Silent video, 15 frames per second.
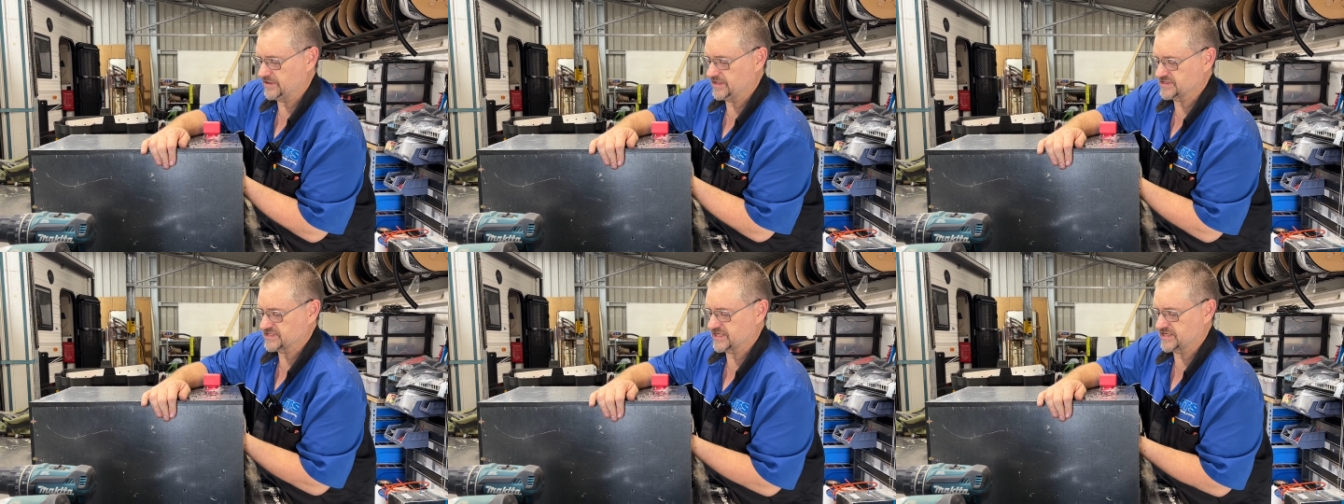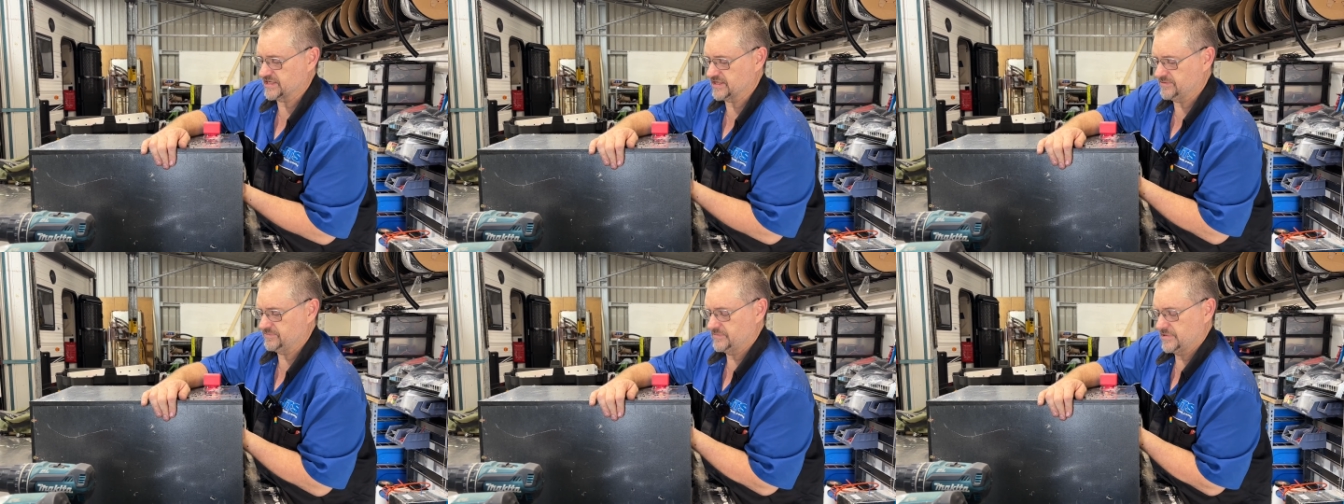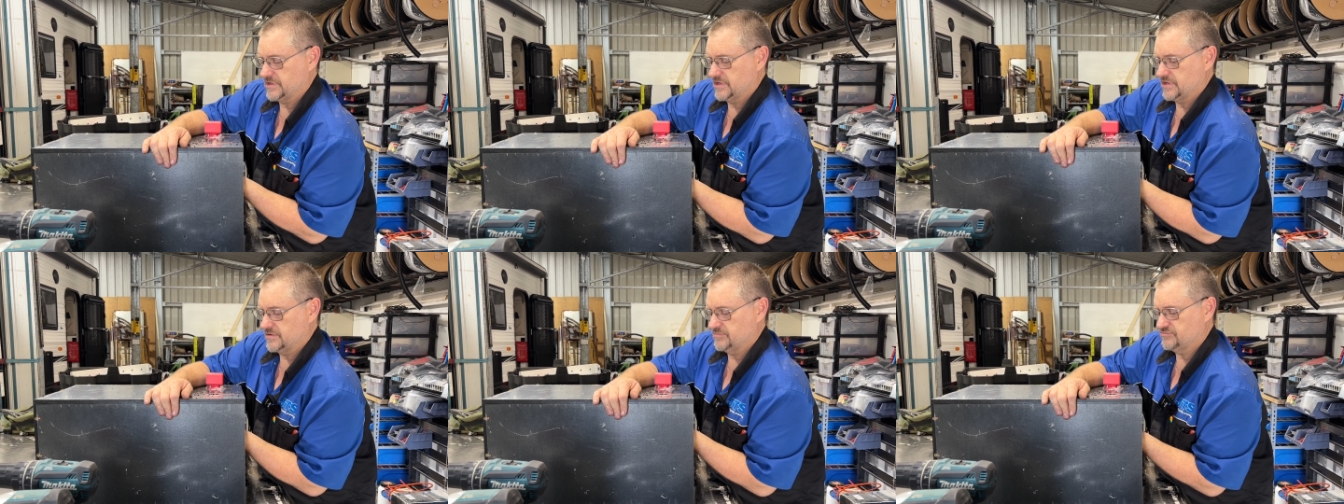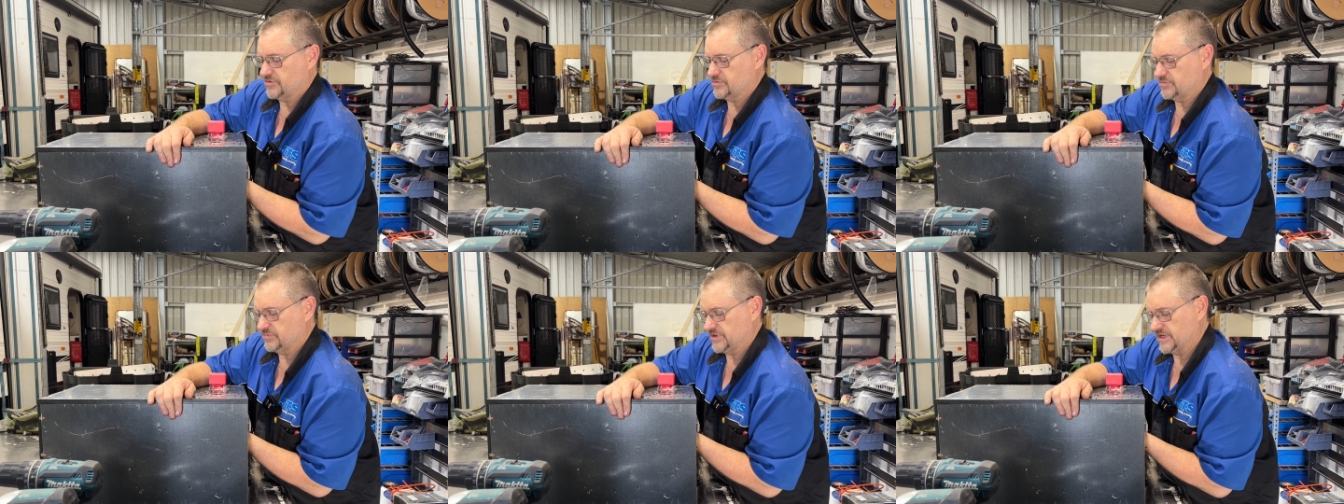That's going to
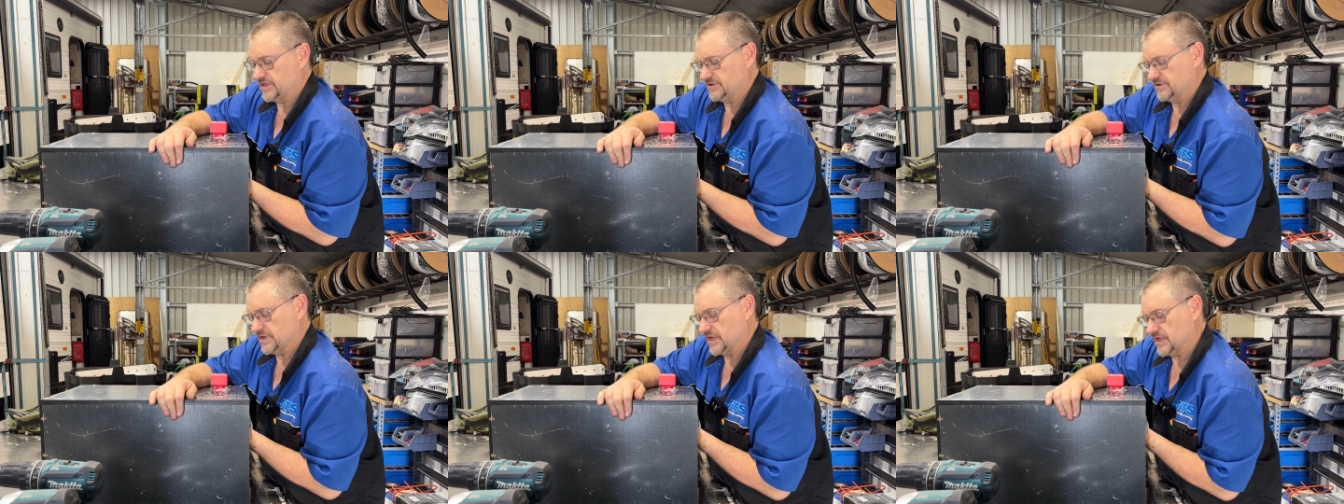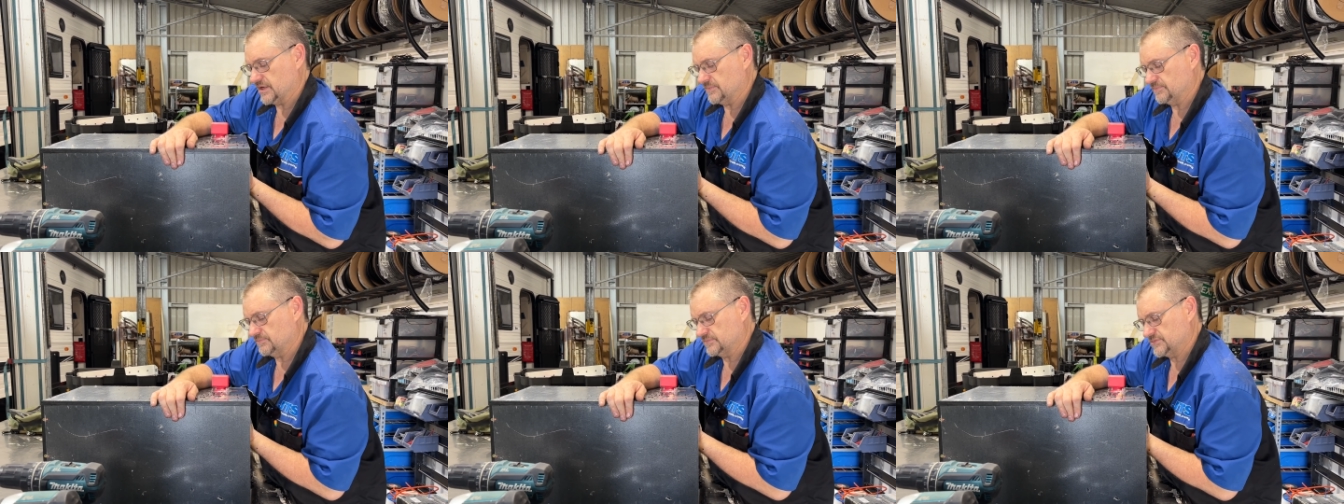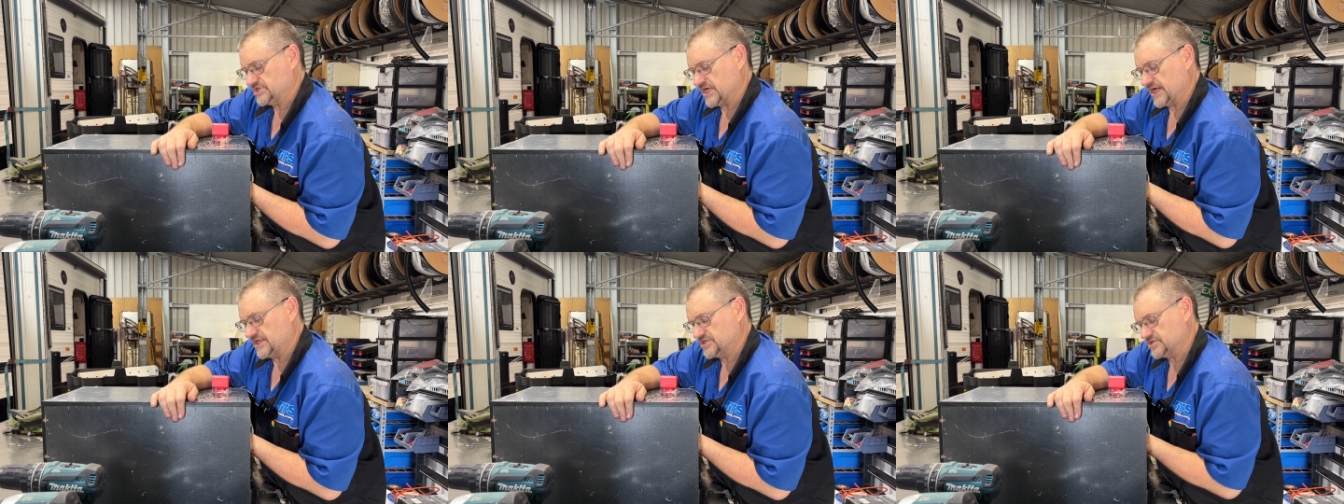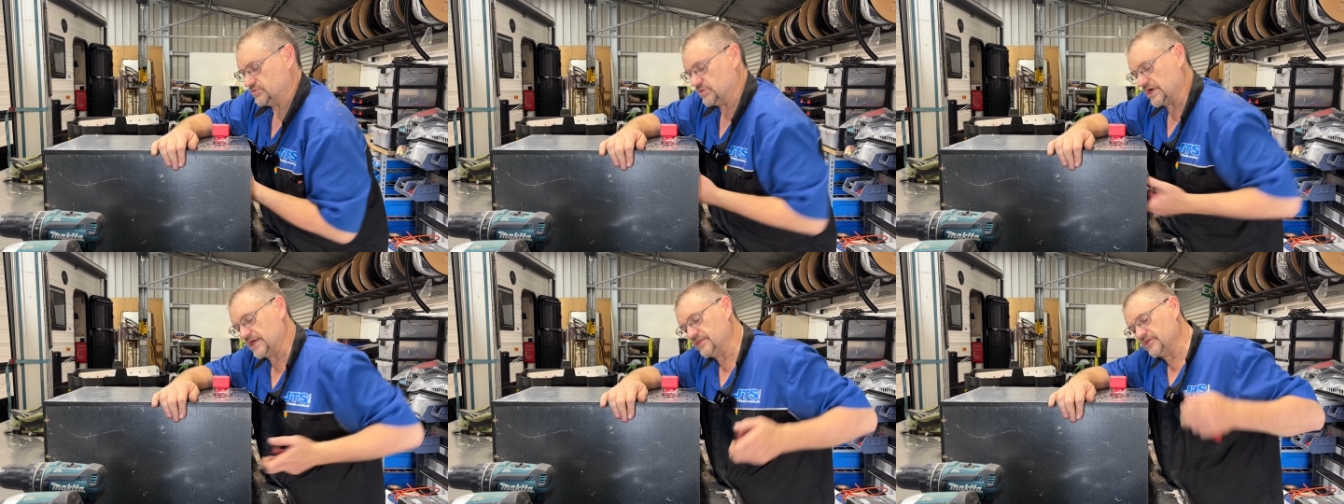probably change the
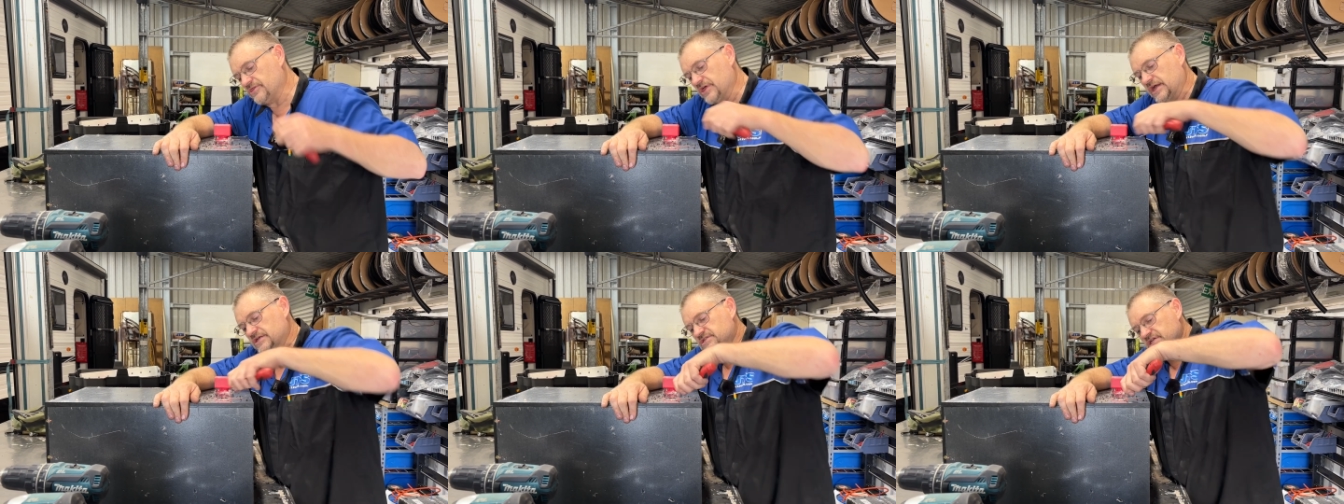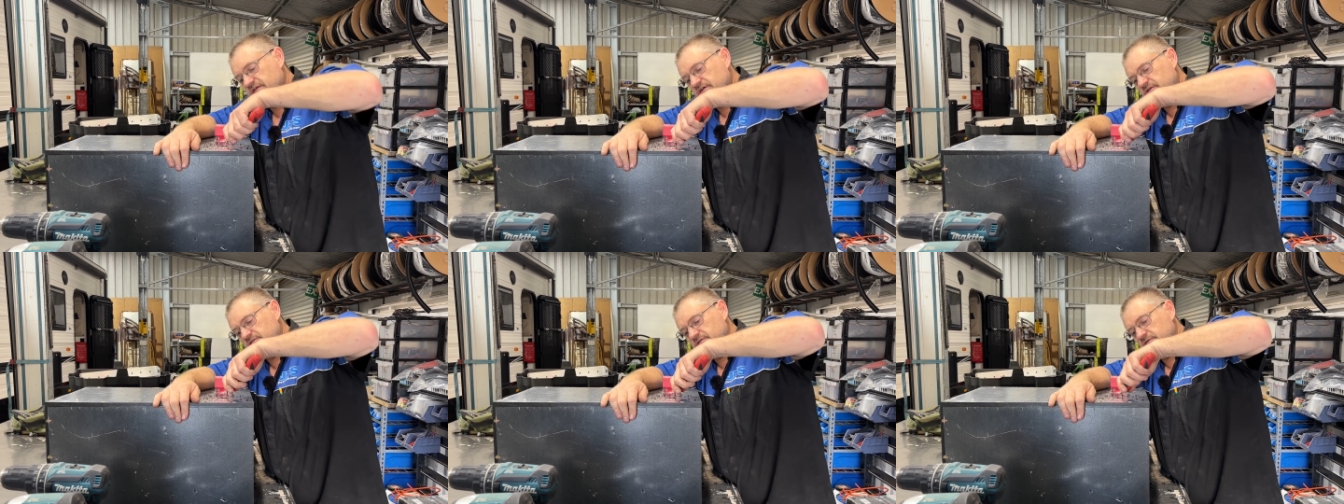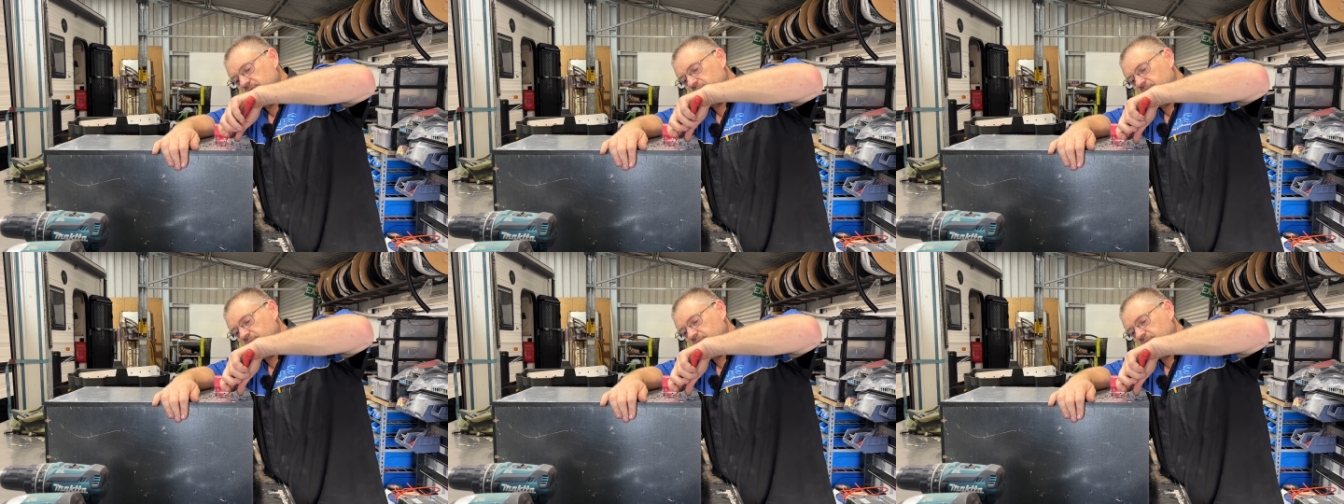way the thing seals.